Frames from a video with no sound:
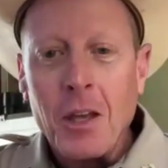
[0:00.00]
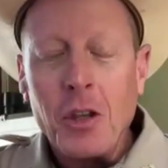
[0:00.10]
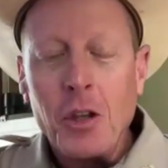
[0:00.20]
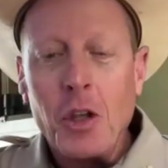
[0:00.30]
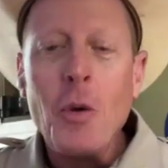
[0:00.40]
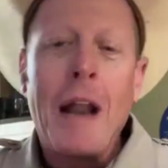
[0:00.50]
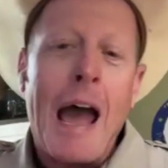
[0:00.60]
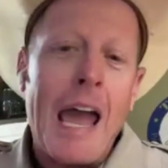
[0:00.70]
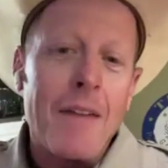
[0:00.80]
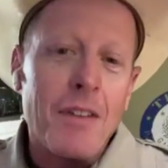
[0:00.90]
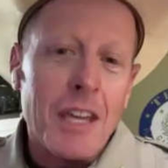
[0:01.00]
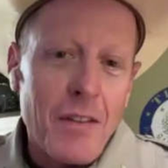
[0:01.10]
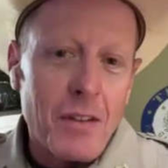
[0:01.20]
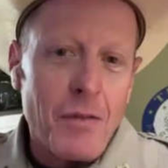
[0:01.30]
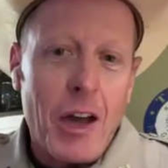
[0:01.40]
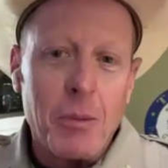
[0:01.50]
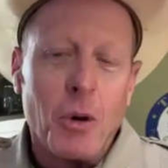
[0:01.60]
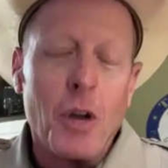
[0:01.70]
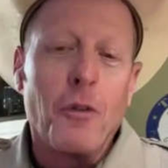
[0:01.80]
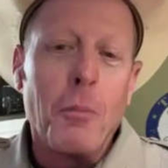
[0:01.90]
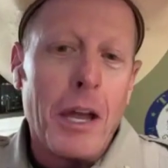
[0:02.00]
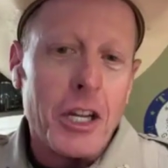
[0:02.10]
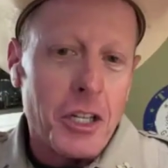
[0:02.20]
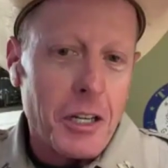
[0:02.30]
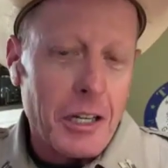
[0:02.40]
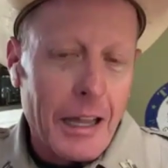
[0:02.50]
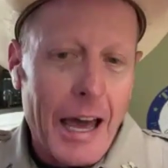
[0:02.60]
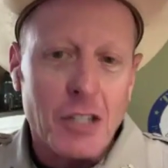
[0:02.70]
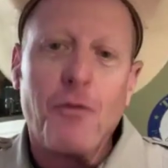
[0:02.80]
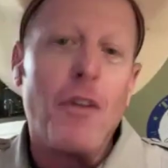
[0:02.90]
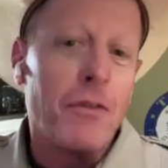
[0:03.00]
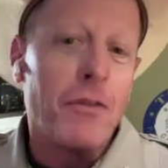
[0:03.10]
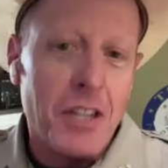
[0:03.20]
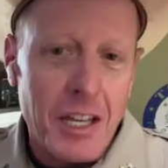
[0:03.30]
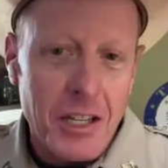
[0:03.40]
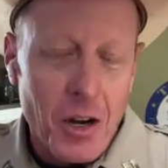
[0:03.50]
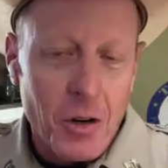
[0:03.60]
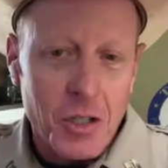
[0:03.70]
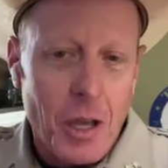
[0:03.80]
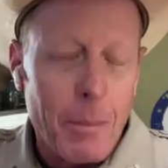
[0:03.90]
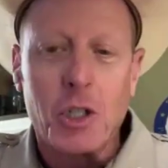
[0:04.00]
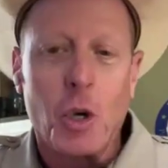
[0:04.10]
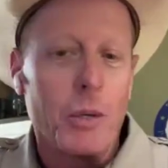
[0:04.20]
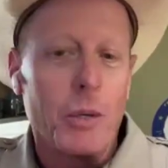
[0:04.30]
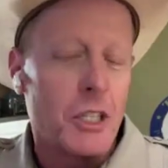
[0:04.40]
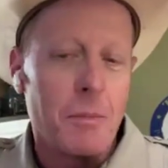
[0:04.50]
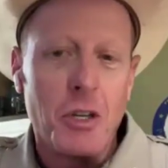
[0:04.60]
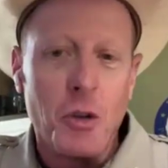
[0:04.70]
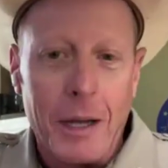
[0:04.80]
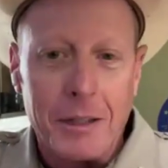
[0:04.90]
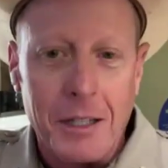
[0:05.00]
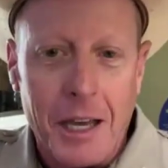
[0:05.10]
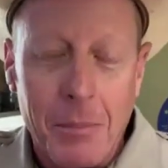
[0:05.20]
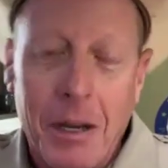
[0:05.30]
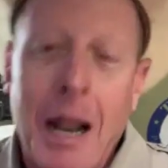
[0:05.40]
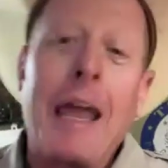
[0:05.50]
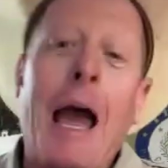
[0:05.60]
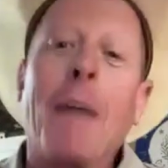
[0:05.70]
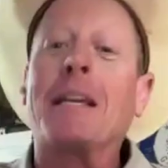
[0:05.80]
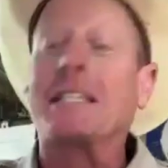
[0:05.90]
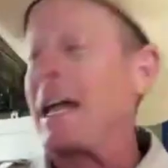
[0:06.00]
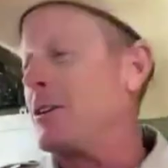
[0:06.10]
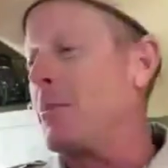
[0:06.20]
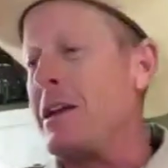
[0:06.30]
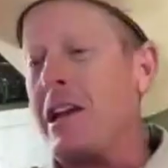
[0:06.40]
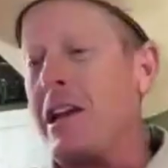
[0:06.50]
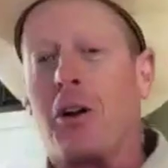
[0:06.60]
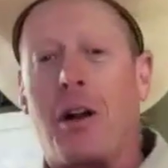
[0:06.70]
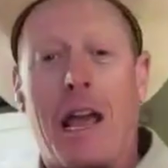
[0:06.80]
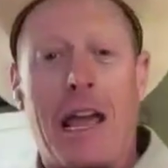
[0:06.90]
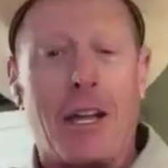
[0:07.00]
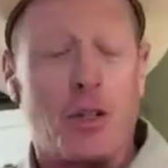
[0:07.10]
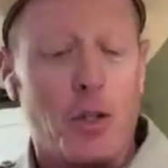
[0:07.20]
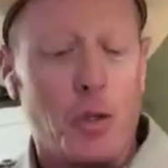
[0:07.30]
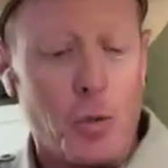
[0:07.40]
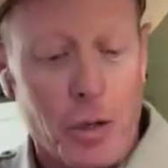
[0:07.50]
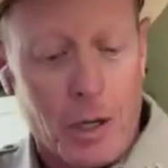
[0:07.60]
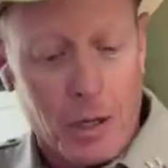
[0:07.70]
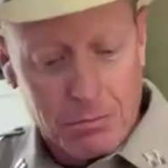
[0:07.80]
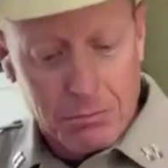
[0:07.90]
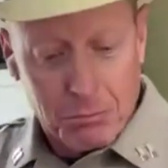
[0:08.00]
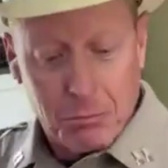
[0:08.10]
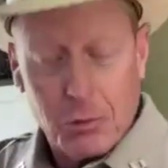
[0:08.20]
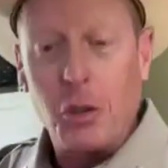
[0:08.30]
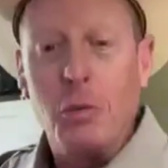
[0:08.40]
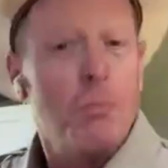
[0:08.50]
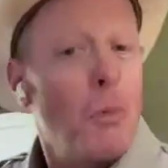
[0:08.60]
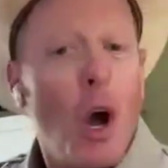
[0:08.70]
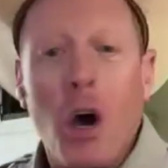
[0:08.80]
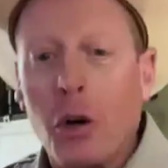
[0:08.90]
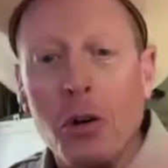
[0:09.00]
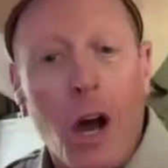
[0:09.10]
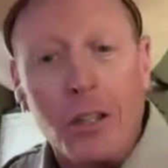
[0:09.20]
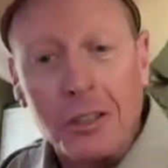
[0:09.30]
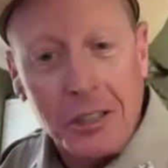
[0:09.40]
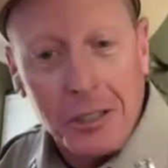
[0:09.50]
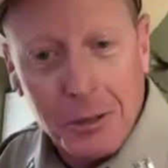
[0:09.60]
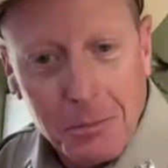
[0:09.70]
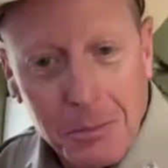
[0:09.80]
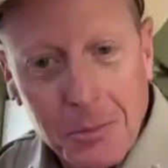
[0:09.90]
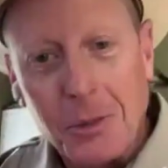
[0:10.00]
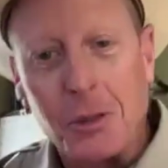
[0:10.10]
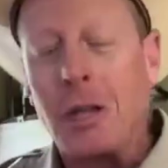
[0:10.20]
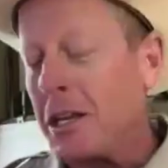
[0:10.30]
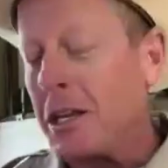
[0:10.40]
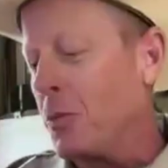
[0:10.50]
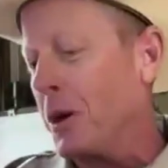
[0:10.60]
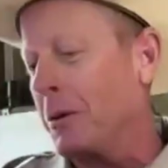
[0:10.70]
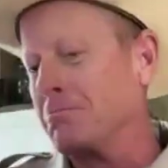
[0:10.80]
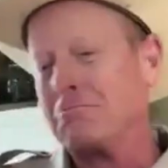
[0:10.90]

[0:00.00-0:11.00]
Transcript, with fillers: you and I haven't given valuable information in the last 15 years, so I'm not sure what's going to be new about today. But hey, I'm excited to be here and to uh, to utter nonsense. So take it away.